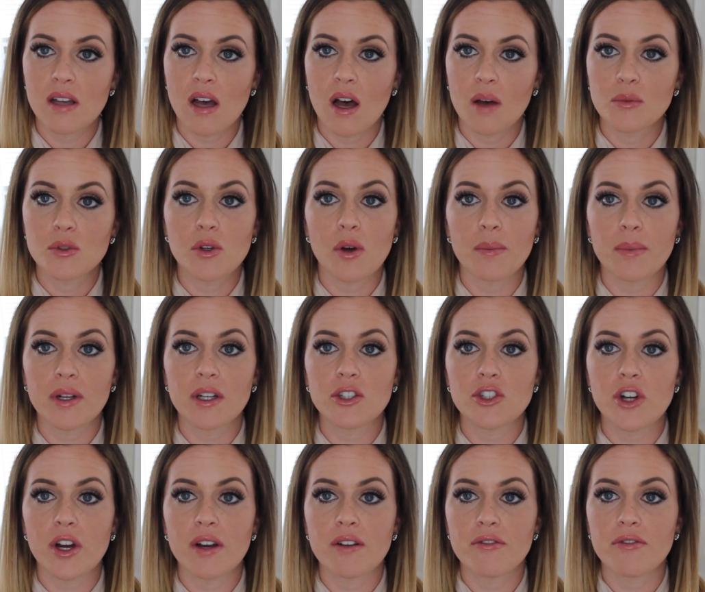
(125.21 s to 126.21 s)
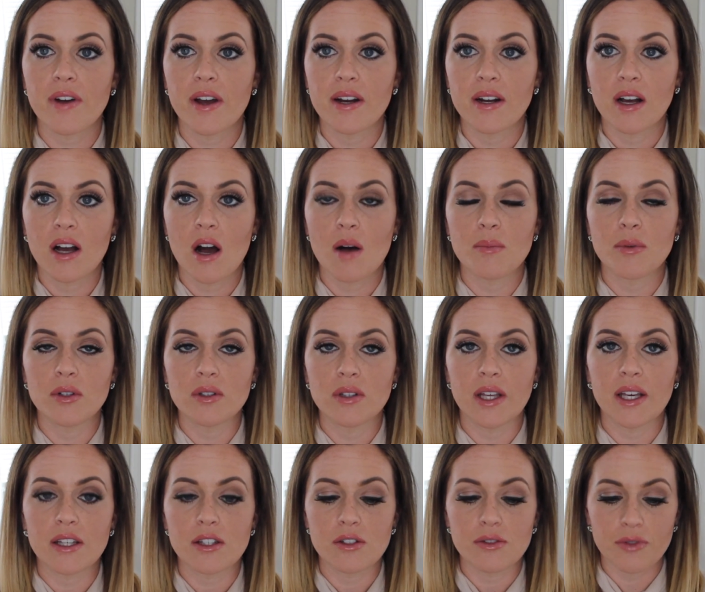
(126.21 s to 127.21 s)
um, so I'm going to try and find a couple
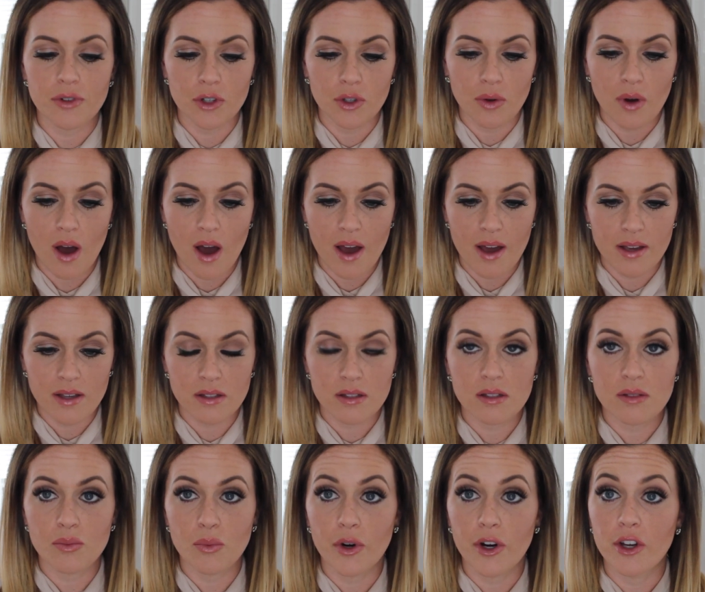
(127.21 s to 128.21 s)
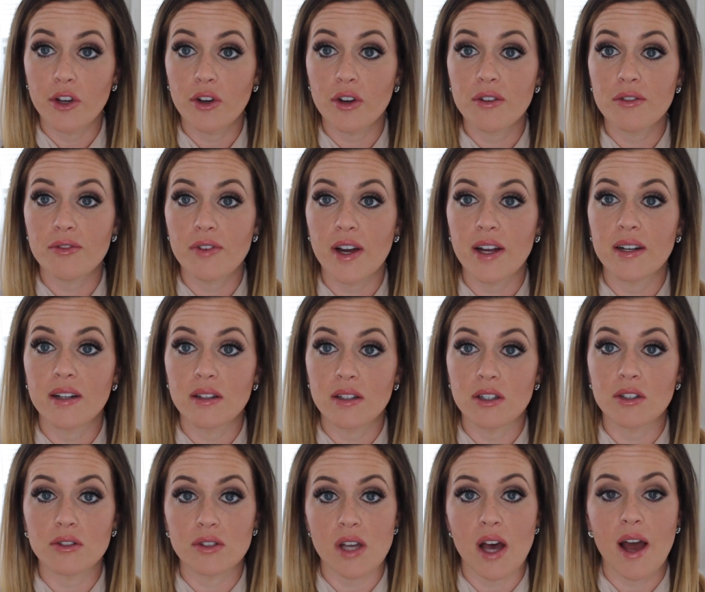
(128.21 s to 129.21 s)
links for you guys where you could find a
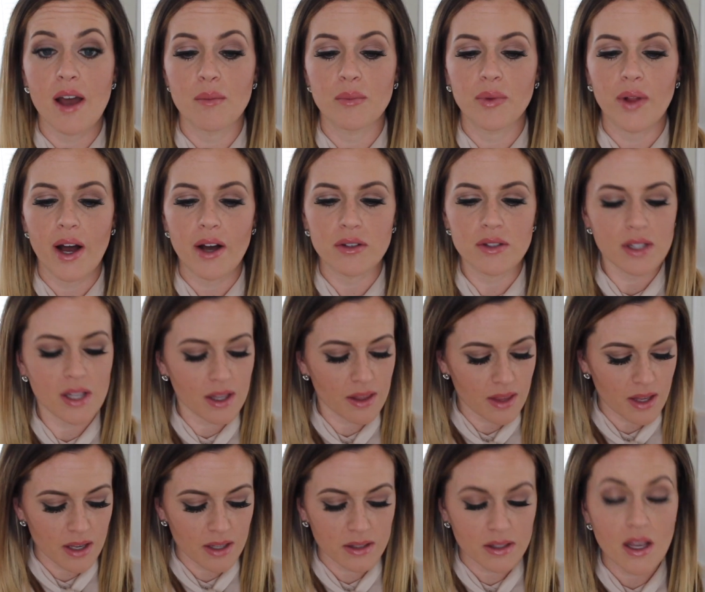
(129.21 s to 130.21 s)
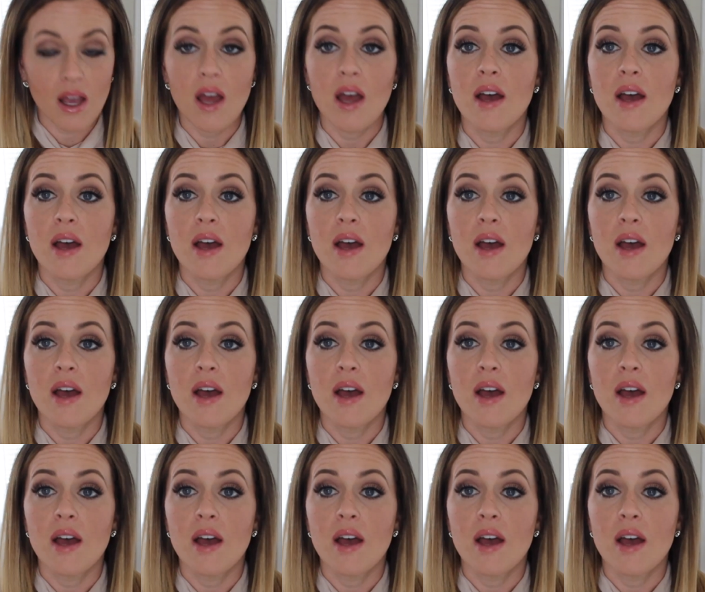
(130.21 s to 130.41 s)
little tie blouse like this.